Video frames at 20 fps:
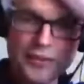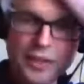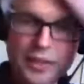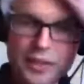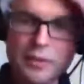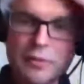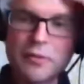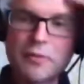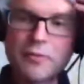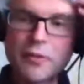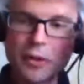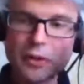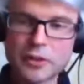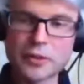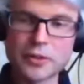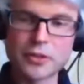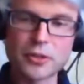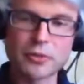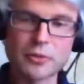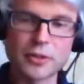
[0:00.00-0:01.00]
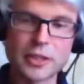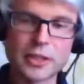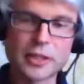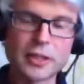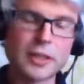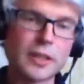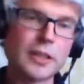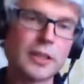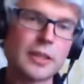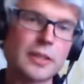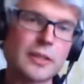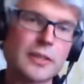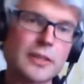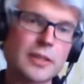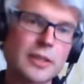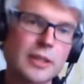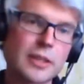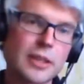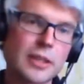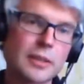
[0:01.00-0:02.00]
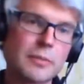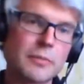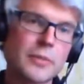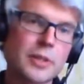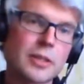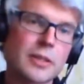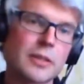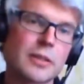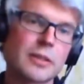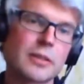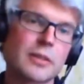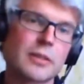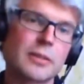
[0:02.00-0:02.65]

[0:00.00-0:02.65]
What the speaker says: think there are voluntary schemes,